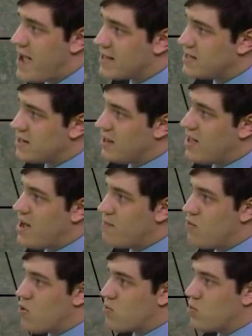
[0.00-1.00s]
impacted a lot
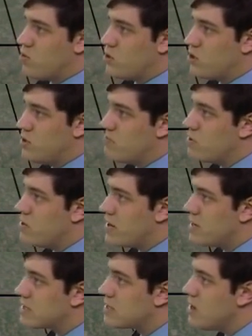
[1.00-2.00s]
more rural
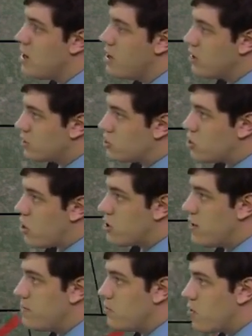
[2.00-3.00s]
communities. Let's start
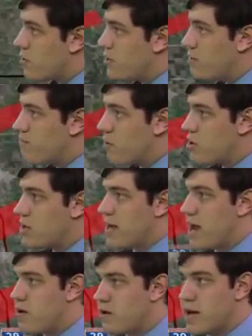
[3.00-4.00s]
up north in Burt
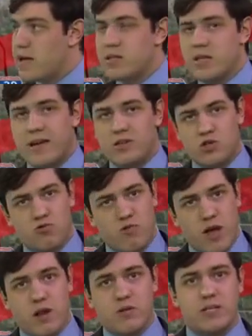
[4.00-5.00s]
County. Had a
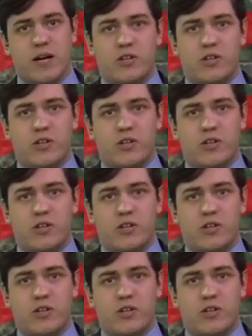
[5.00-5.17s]
tornado